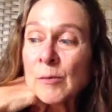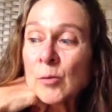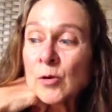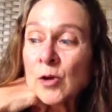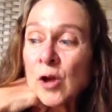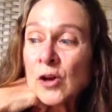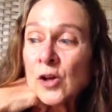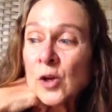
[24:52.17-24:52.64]

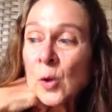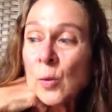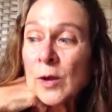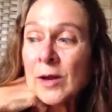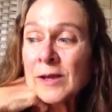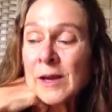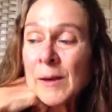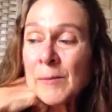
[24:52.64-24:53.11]
We're all going to
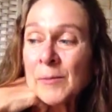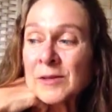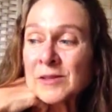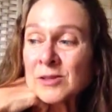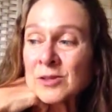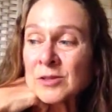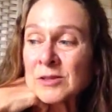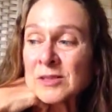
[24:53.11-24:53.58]
wake up at
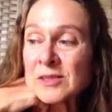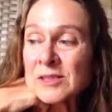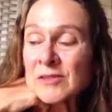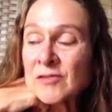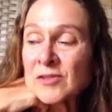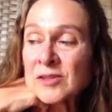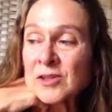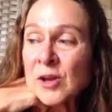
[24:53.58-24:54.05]
certain
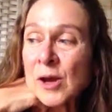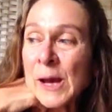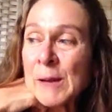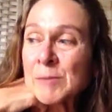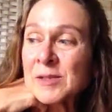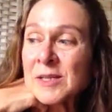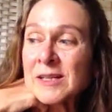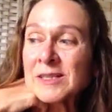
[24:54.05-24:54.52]
different
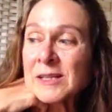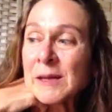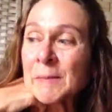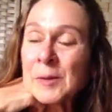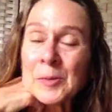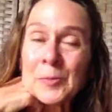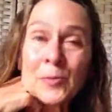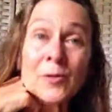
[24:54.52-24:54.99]
times, and some
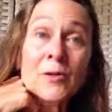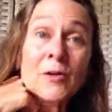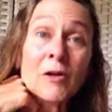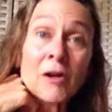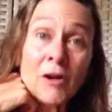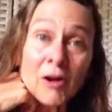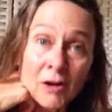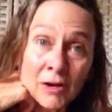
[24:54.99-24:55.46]
people
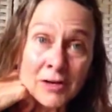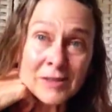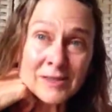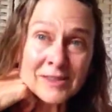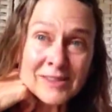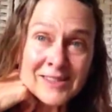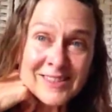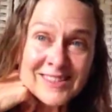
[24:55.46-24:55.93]

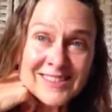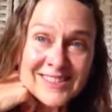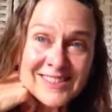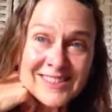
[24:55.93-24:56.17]
aren't.